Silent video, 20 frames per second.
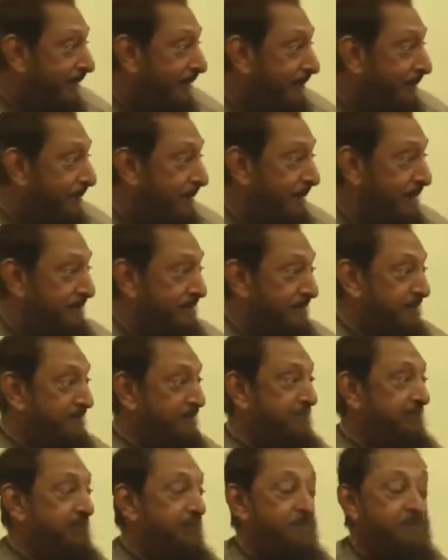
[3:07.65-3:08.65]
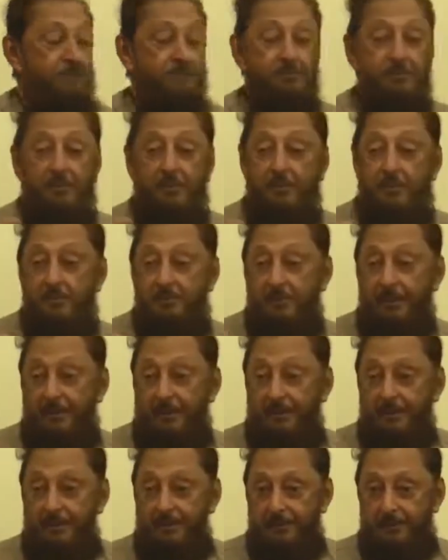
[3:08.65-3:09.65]
By this simple
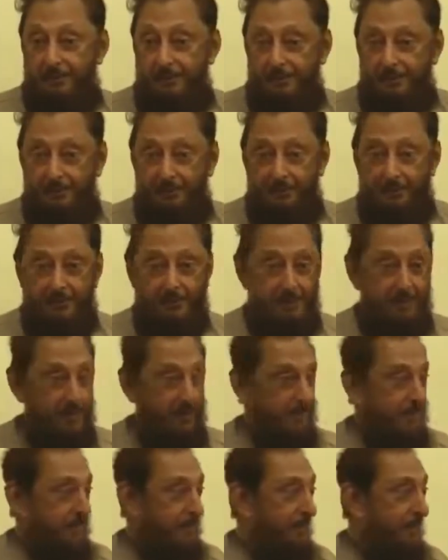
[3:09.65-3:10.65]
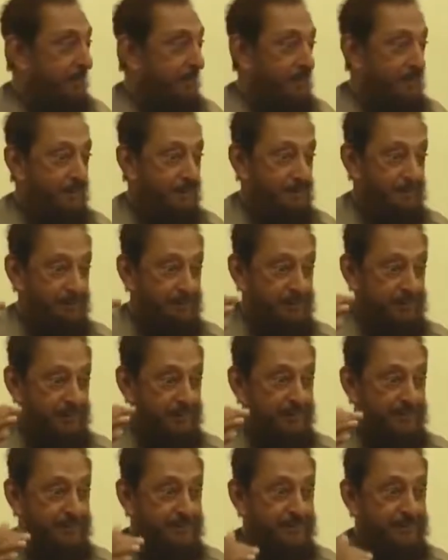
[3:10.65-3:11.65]
mechanism of
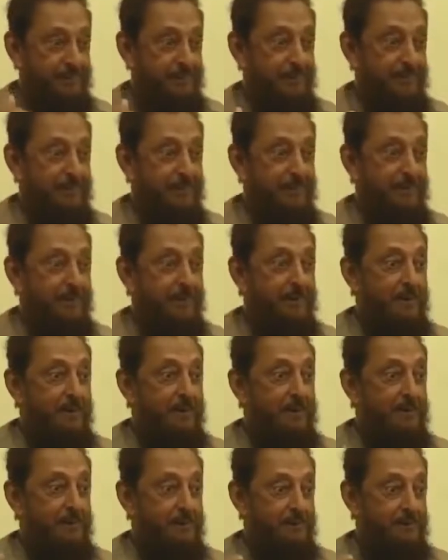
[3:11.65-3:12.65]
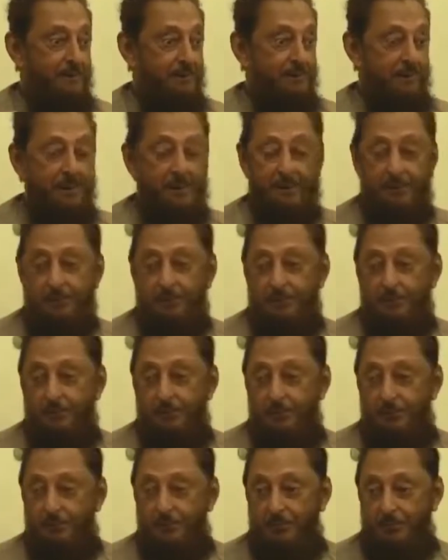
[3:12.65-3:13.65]
changing the value
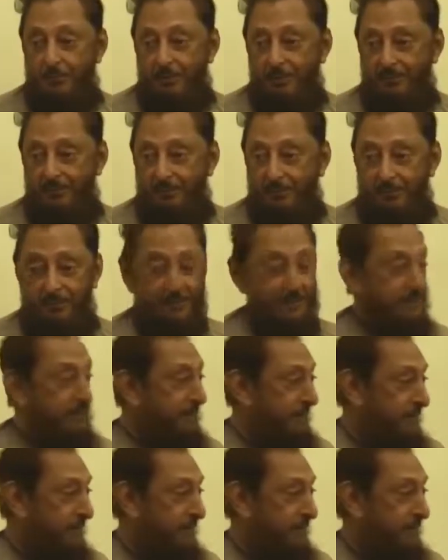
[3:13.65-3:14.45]
of the money.